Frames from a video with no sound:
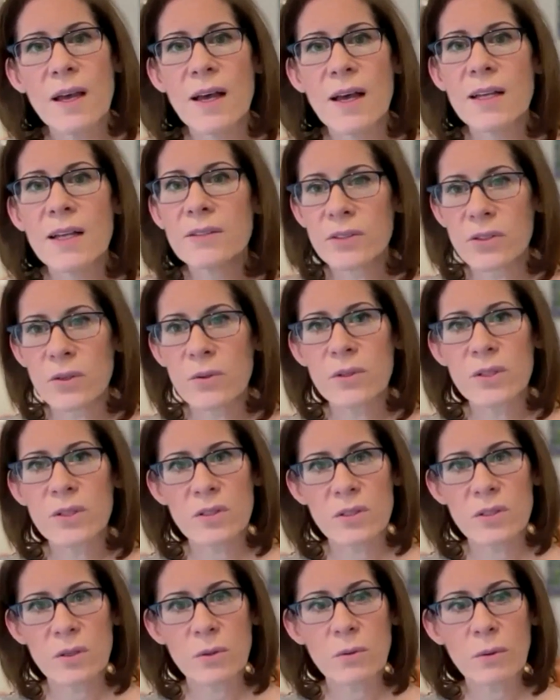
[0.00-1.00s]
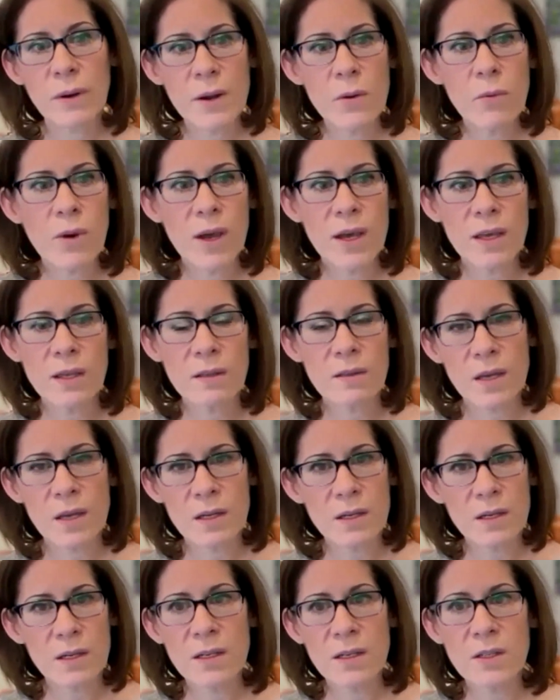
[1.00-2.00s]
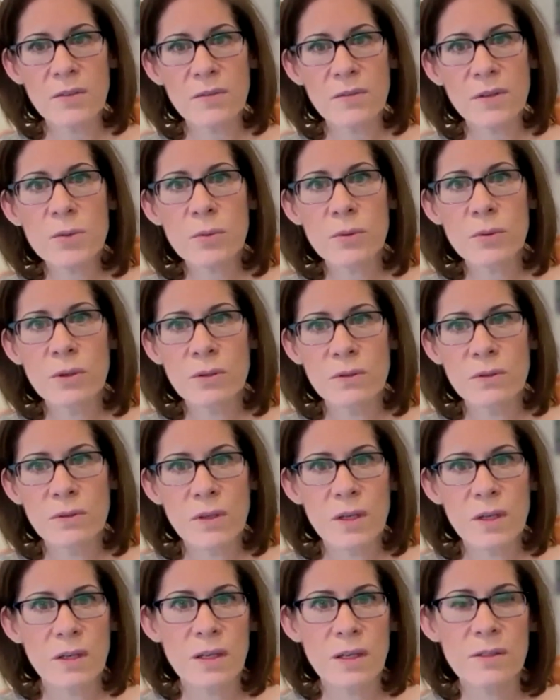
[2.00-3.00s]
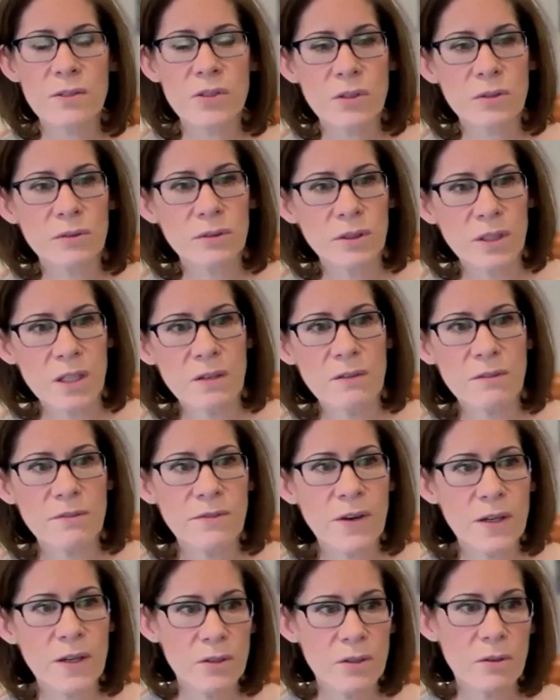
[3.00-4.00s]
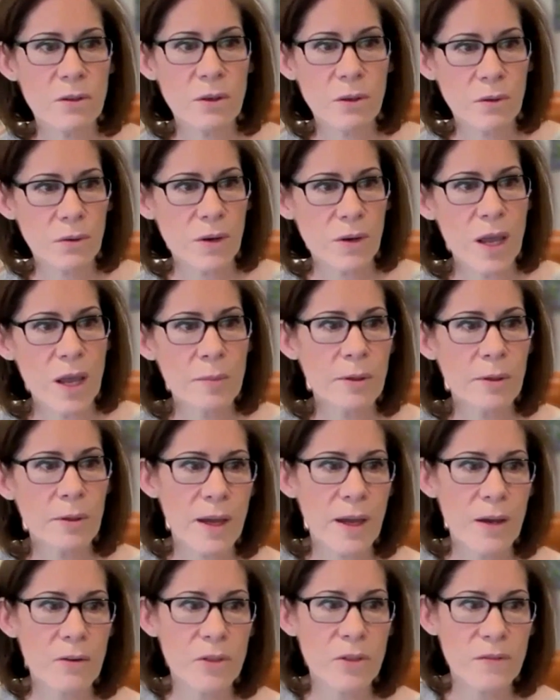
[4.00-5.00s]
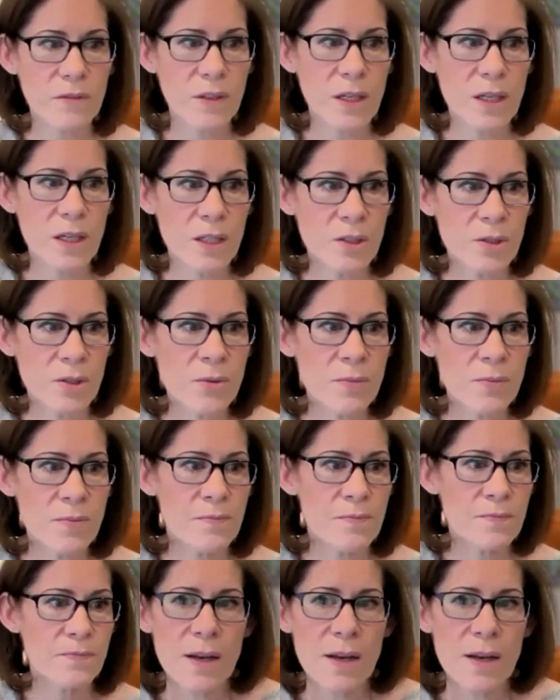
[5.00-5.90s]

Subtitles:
And so this is a great way that an individual can certainly fund their own ABLE account if they need to.